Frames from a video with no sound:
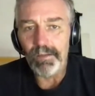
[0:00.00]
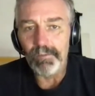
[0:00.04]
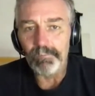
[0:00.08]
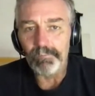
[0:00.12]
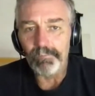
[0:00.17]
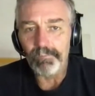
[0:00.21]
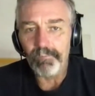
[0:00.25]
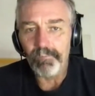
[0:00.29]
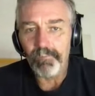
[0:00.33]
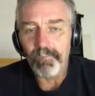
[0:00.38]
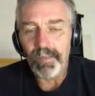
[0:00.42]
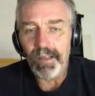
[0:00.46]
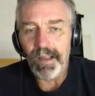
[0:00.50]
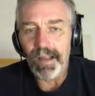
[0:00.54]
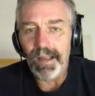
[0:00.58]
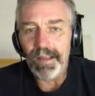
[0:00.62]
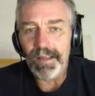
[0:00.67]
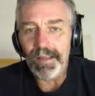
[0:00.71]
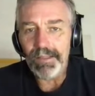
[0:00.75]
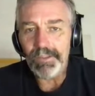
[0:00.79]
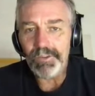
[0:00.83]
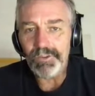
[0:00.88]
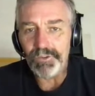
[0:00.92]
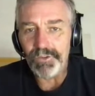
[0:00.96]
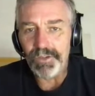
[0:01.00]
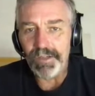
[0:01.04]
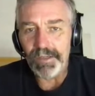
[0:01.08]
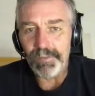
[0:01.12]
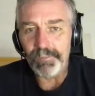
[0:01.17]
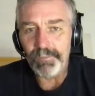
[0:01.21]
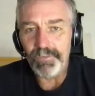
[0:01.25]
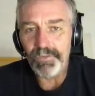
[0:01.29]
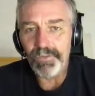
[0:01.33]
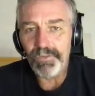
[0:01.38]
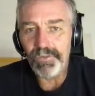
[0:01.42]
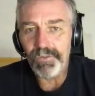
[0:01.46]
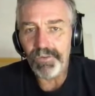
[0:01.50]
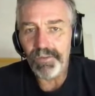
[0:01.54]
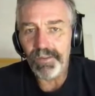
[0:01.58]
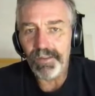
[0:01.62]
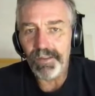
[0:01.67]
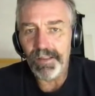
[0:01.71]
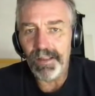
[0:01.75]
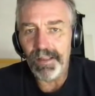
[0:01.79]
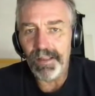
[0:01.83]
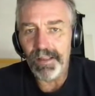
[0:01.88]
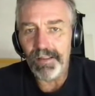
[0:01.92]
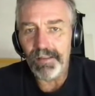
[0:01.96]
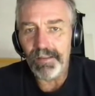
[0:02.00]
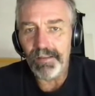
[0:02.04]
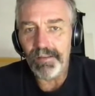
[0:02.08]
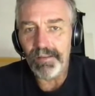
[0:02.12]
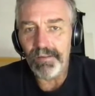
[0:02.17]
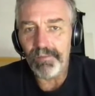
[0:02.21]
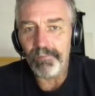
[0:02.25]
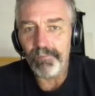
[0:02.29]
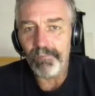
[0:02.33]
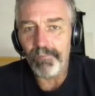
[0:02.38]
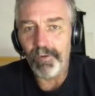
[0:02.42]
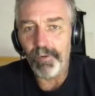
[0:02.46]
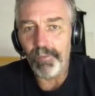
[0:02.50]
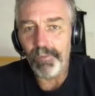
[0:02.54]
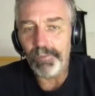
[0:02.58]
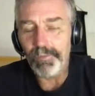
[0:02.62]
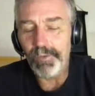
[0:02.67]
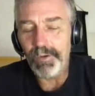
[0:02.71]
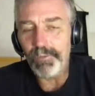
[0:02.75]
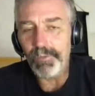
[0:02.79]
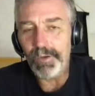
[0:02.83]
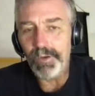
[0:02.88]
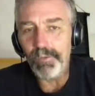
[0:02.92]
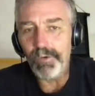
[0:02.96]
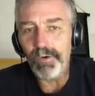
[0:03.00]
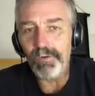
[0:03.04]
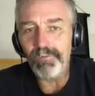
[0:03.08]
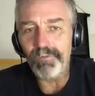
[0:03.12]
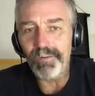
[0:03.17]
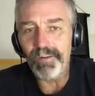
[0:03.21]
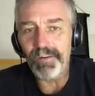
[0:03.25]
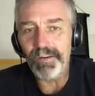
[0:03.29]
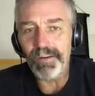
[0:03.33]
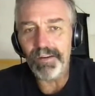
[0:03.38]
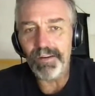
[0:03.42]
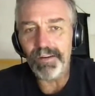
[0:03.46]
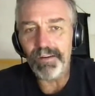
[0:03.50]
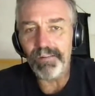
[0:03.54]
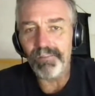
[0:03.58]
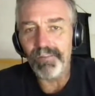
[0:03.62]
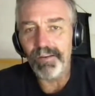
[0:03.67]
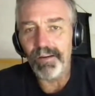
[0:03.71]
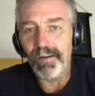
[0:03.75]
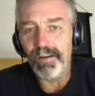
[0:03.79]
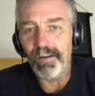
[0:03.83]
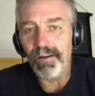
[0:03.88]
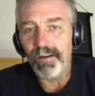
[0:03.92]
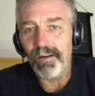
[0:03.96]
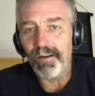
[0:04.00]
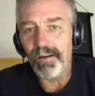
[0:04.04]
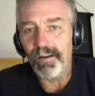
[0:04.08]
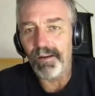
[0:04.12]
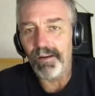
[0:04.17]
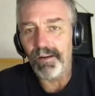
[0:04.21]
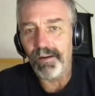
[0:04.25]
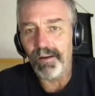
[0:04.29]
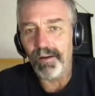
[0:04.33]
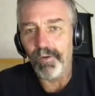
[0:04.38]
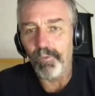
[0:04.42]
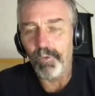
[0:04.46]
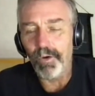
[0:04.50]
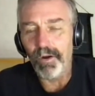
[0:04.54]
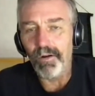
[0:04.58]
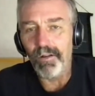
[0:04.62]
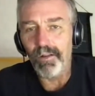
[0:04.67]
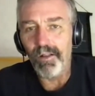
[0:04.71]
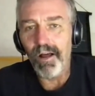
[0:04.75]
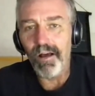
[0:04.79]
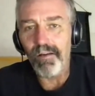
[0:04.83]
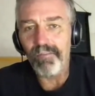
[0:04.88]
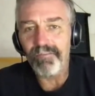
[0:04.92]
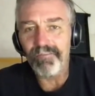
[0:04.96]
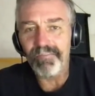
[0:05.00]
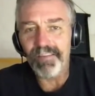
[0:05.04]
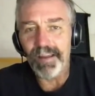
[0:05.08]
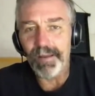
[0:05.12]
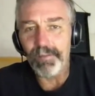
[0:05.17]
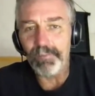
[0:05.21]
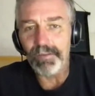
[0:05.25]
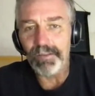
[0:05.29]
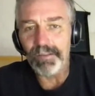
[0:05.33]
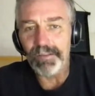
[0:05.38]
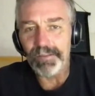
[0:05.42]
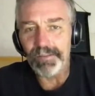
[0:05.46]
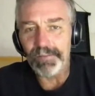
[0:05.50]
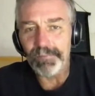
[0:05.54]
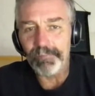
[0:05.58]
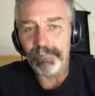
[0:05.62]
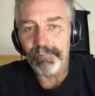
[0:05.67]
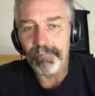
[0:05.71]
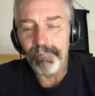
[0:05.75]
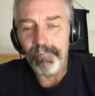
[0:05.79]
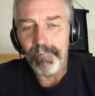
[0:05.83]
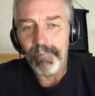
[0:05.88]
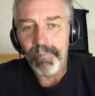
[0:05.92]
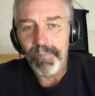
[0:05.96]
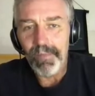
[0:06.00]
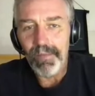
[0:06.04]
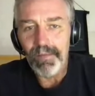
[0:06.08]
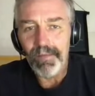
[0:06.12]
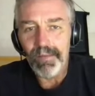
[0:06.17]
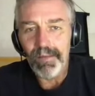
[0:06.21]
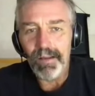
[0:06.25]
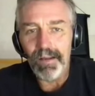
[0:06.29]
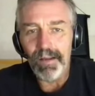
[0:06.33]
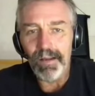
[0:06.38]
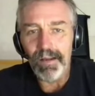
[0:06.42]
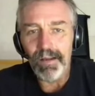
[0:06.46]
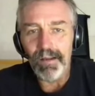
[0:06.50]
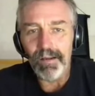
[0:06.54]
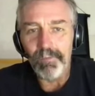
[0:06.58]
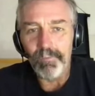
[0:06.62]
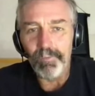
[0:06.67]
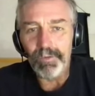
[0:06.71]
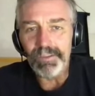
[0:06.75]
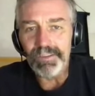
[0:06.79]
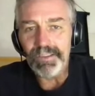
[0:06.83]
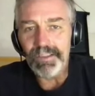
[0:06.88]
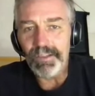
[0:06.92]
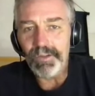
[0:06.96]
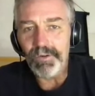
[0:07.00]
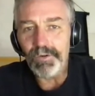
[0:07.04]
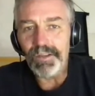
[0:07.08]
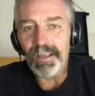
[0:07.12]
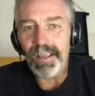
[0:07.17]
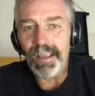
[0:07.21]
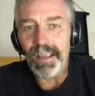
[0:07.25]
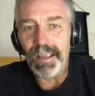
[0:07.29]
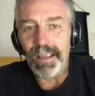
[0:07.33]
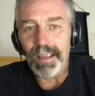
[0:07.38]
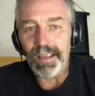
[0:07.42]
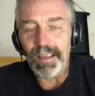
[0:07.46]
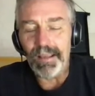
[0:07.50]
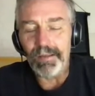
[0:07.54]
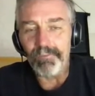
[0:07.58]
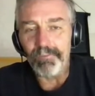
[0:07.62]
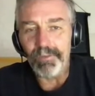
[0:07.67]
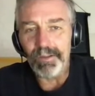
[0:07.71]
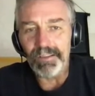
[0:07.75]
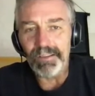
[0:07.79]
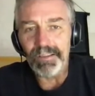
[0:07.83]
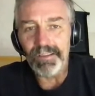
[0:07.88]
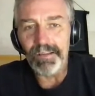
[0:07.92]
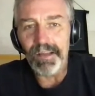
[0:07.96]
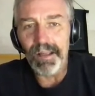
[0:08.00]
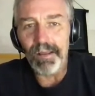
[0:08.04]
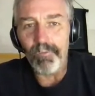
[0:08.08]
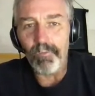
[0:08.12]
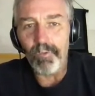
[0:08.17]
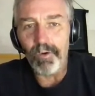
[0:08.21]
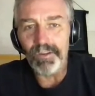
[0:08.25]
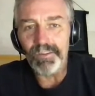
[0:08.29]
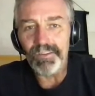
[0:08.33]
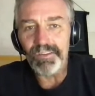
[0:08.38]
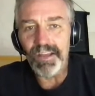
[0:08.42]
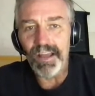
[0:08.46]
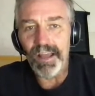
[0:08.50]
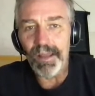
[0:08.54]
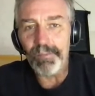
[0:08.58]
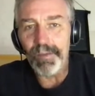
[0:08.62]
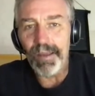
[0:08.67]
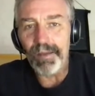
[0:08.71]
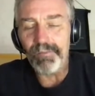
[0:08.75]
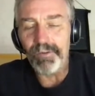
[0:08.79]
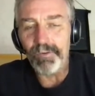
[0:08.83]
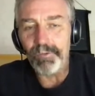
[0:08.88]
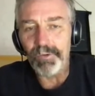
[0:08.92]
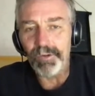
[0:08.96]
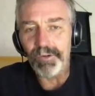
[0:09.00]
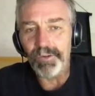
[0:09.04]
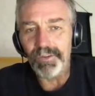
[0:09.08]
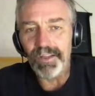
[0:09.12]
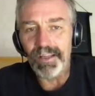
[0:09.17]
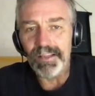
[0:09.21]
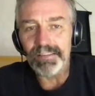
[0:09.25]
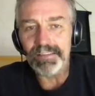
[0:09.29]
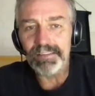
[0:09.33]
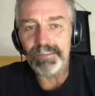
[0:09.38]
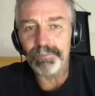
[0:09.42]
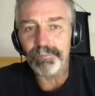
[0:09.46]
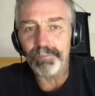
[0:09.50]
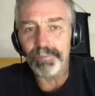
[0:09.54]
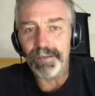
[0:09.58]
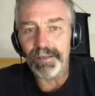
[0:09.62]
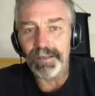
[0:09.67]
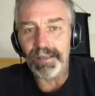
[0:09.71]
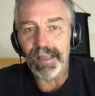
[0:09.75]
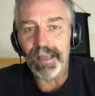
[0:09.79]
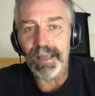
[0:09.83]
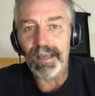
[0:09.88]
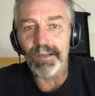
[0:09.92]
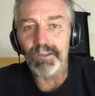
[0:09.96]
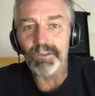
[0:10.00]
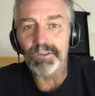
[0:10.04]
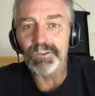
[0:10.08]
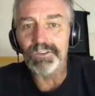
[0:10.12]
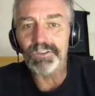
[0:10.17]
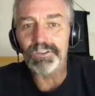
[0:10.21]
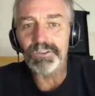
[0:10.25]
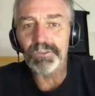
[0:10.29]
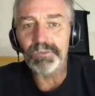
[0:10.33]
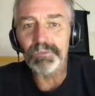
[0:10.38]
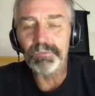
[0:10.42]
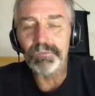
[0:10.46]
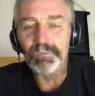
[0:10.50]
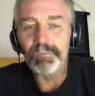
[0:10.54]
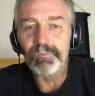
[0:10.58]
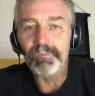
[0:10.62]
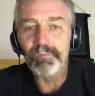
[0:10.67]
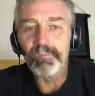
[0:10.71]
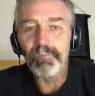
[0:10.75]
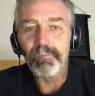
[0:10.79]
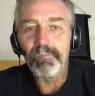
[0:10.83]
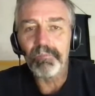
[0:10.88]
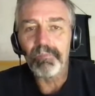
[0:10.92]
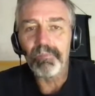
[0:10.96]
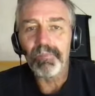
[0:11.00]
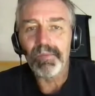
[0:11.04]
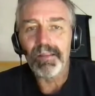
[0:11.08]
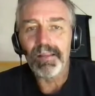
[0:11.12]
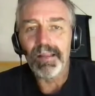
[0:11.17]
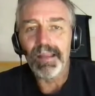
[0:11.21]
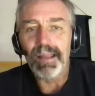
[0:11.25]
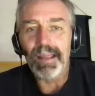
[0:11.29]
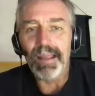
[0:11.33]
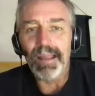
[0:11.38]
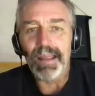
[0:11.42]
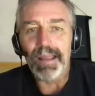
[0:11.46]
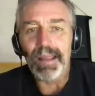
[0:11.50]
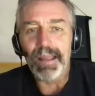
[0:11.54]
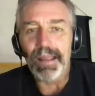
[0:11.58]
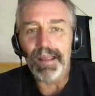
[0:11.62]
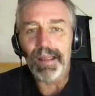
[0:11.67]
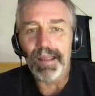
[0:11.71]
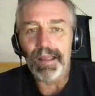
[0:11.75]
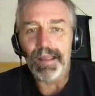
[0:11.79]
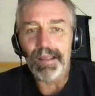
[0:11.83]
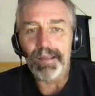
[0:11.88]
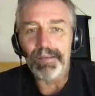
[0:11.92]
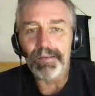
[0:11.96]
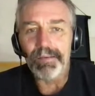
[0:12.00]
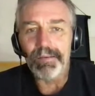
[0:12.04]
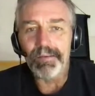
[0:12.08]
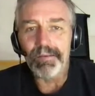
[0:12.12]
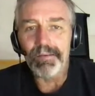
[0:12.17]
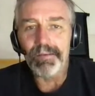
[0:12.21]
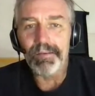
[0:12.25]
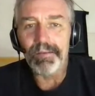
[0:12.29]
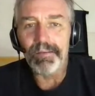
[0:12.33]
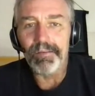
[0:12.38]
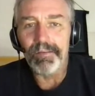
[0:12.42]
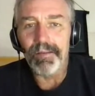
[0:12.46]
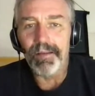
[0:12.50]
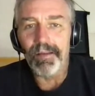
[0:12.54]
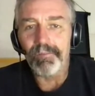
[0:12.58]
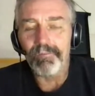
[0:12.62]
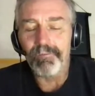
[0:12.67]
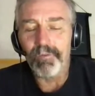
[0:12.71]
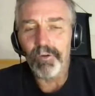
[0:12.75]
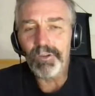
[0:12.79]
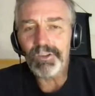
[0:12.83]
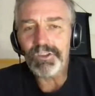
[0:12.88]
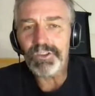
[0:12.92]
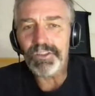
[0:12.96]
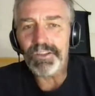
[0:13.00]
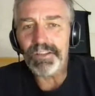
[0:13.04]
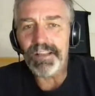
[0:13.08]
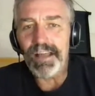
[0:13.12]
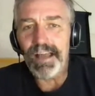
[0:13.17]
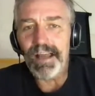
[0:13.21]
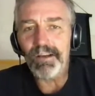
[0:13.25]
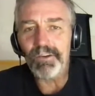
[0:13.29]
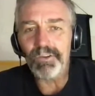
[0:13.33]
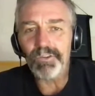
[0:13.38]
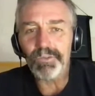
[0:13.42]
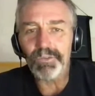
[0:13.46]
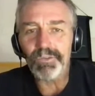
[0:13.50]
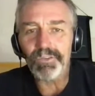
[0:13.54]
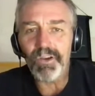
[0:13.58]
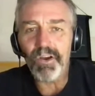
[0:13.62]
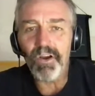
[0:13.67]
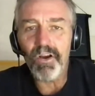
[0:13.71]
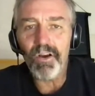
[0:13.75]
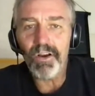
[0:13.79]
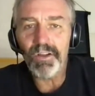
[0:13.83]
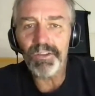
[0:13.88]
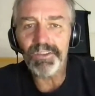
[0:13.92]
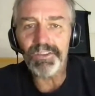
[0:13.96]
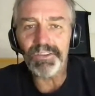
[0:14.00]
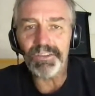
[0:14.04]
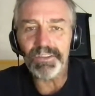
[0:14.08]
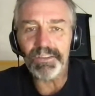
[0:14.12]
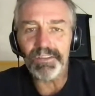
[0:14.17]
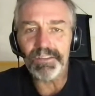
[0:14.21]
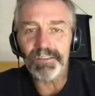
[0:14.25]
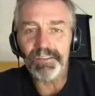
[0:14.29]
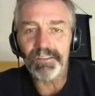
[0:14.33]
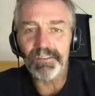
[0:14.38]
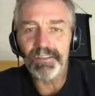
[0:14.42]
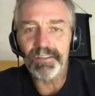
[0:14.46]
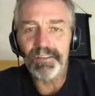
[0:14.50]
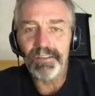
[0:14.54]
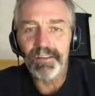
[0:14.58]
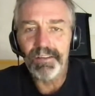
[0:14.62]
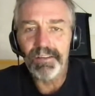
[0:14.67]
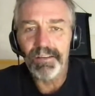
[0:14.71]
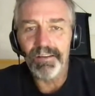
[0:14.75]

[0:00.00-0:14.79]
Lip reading: I had dreams that, well, we weren't very of a well-off family. We did okay, and we did at one time have a real nice big house. And unfortunately, the house was haunted,